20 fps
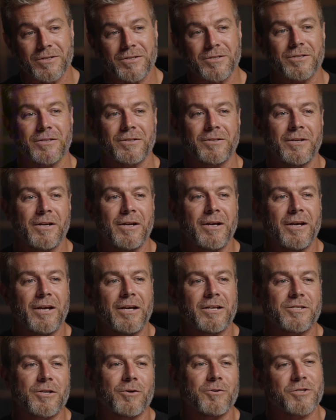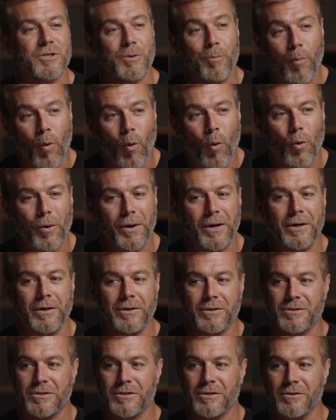And so it's important
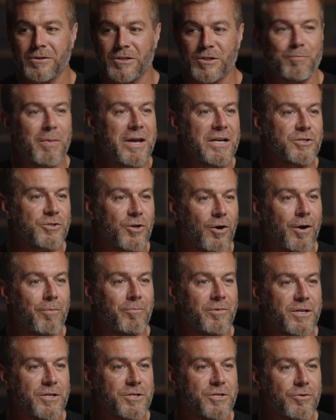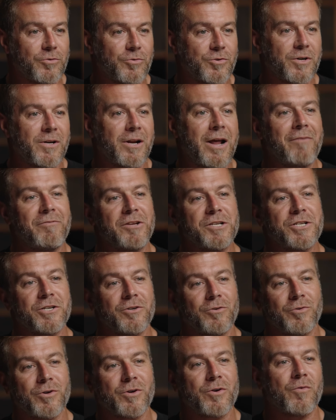to spend time with your children and have your
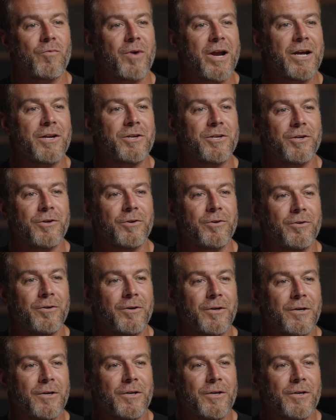children around you.